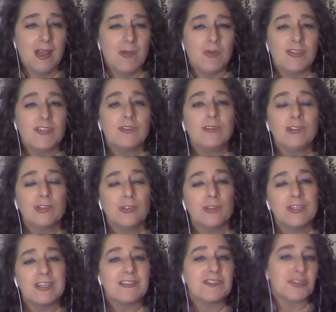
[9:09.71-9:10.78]
While certain
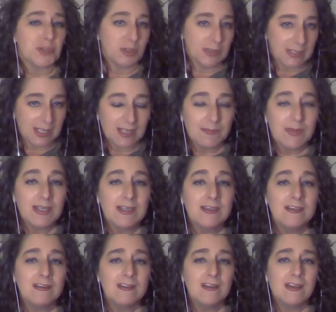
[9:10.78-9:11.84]
learning certainly can be done
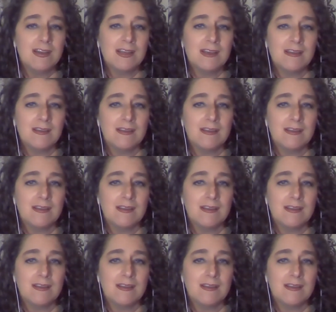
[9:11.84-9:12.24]
online,